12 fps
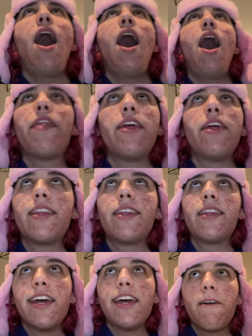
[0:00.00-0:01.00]
I think that,
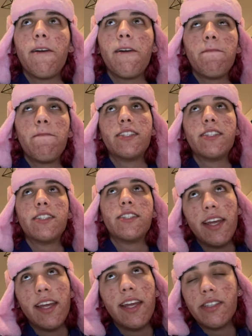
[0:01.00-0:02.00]
like, there's
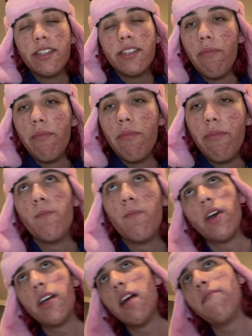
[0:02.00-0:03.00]
elegance in the breaking
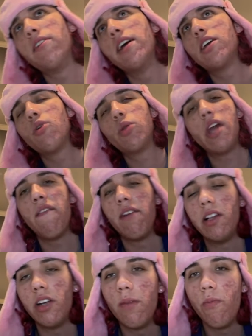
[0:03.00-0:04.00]
point, because I feel like you'll
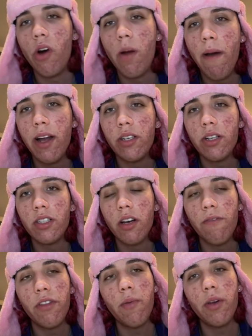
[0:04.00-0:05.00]
never learn more about
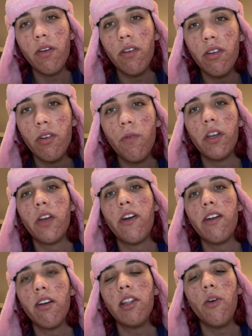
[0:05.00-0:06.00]
yourself than when you do when you're
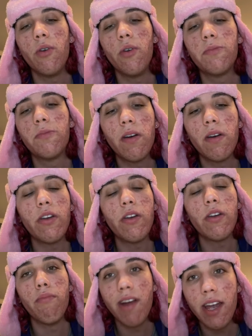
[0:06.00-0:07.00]
in your lowest point, when you're
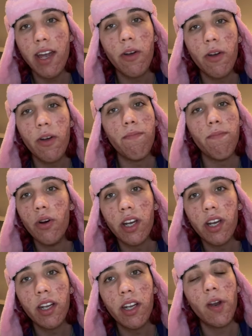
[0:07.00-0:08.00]
break, when you're
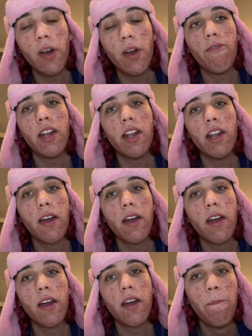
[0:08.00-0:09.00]
broken and you feel like
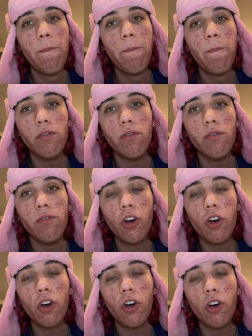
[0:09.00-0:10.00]
you've lost all
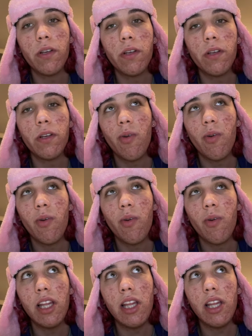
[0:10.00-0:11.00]
hope. But I feel like when you really
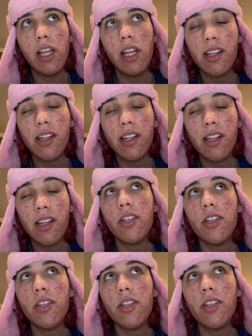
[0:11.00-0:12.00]
learn a lot about
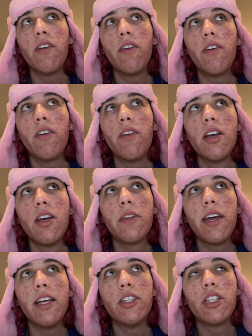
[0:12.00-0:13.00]
yourself, because
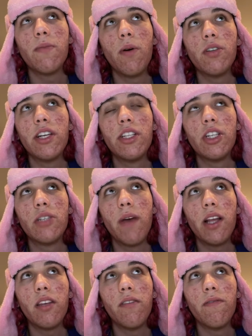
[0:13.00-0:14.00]
it's just the most
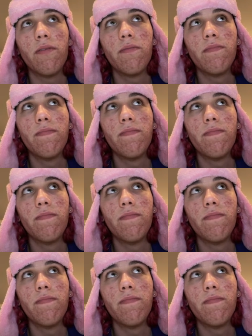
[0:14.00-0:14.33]
introspective